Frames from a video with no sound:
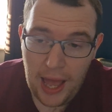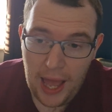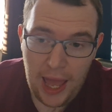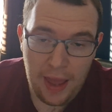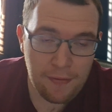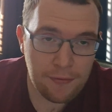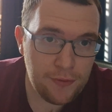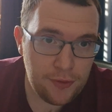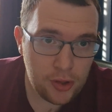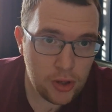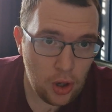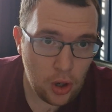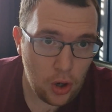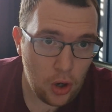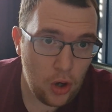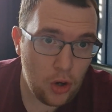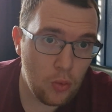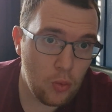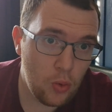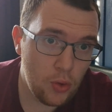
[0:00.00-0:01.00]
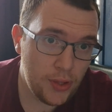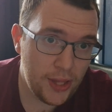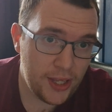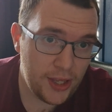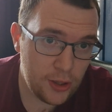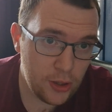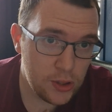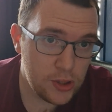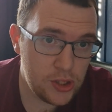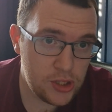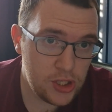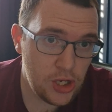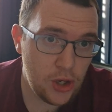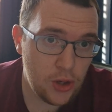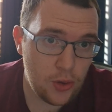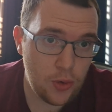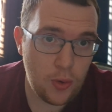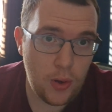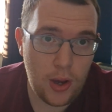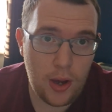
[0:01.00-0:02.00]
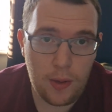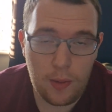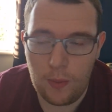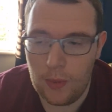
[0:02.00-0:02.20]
if not, what they could do,